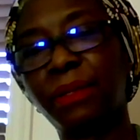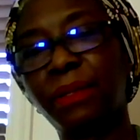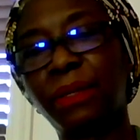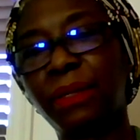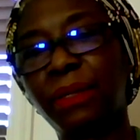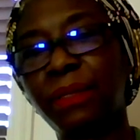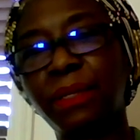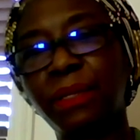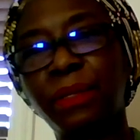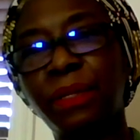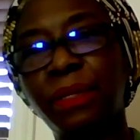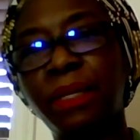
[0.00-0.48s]

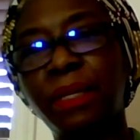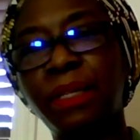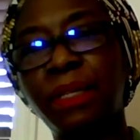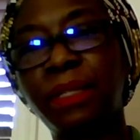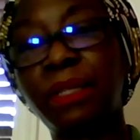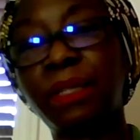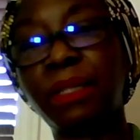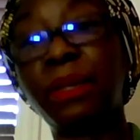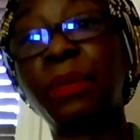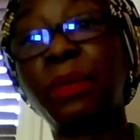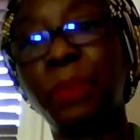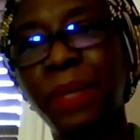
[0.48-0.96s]
God,
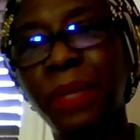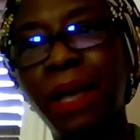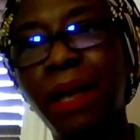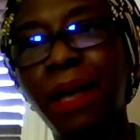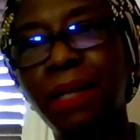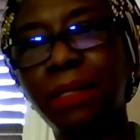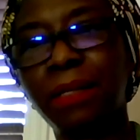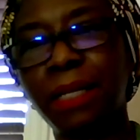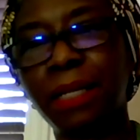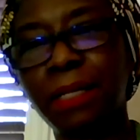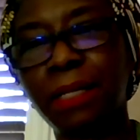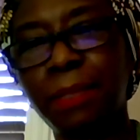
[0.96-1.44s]
it'll be
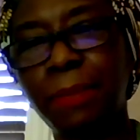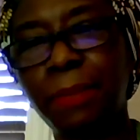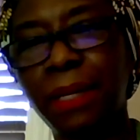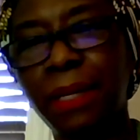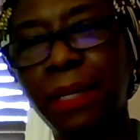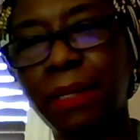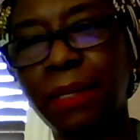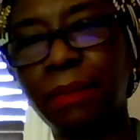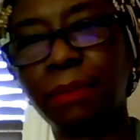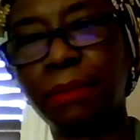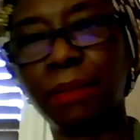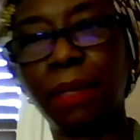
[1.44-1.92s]
hard to
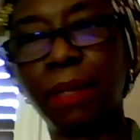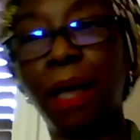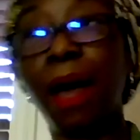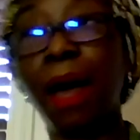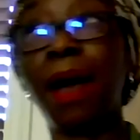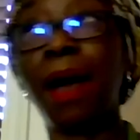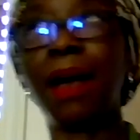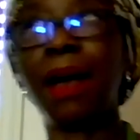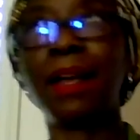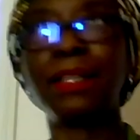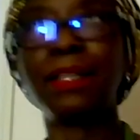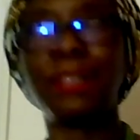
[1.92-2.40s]
explain.
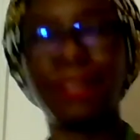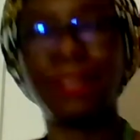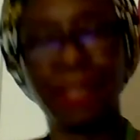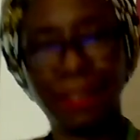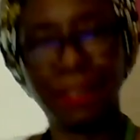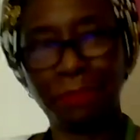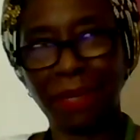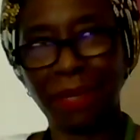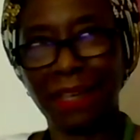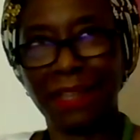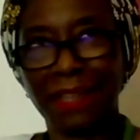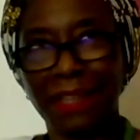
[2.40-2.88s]
Hard to
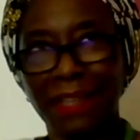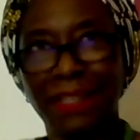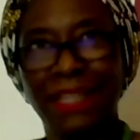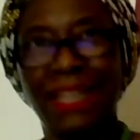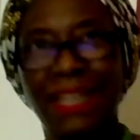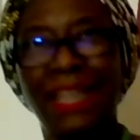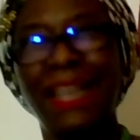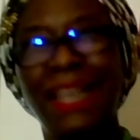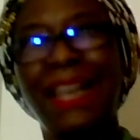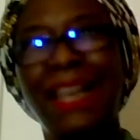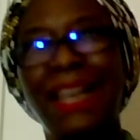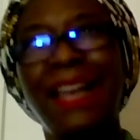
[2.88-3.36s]
explain.
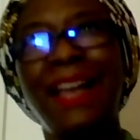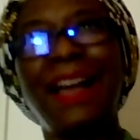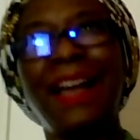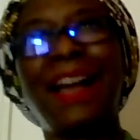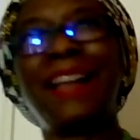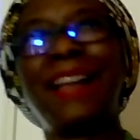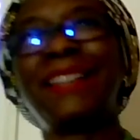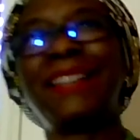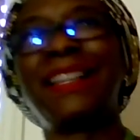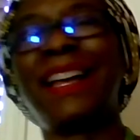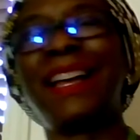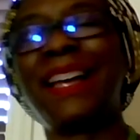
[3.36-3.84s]

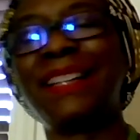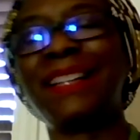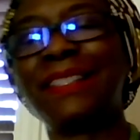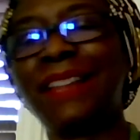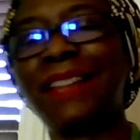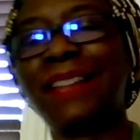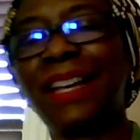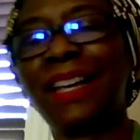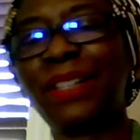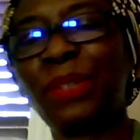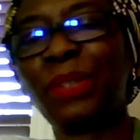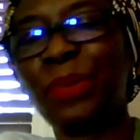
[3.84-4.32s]

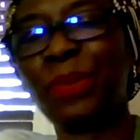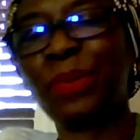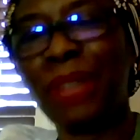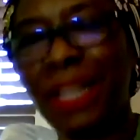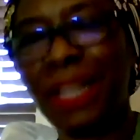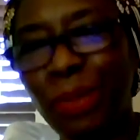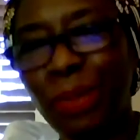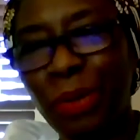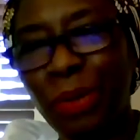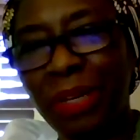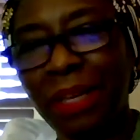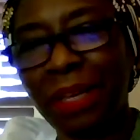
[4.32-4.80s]
I don't
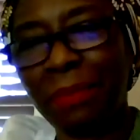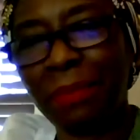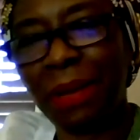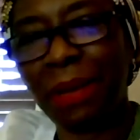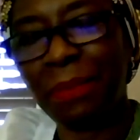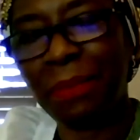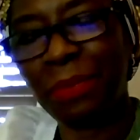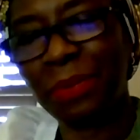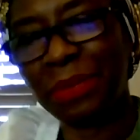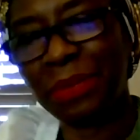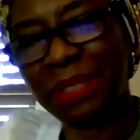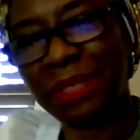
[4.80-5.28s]
like talking
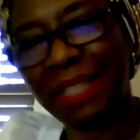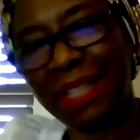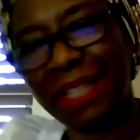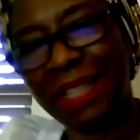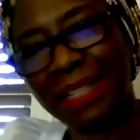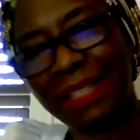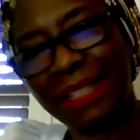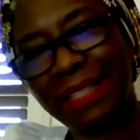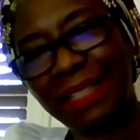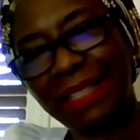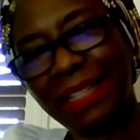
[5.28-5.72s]
about process.